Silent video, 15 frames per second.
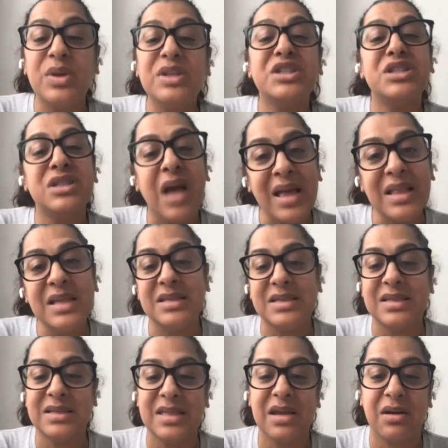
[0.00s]
which
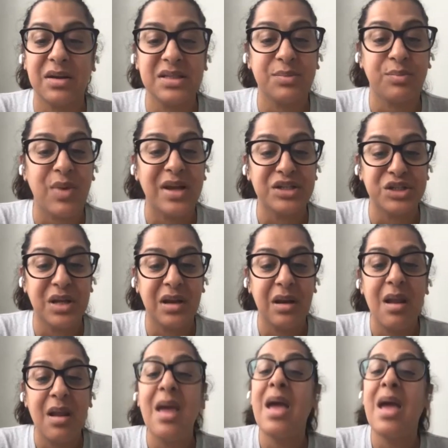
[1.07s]
silences their expression.